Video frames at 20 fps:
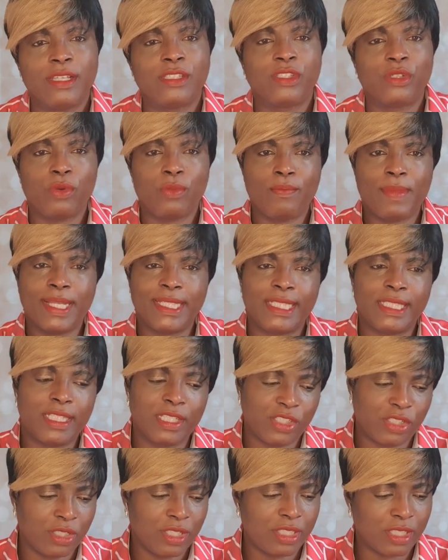So
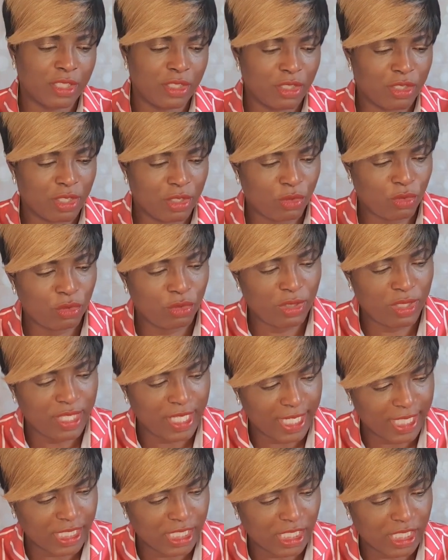meditation is another
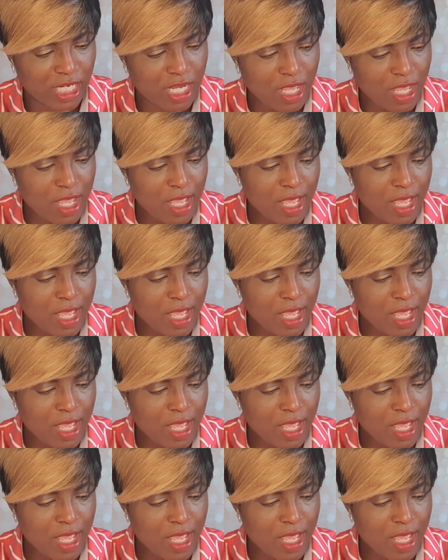good niche.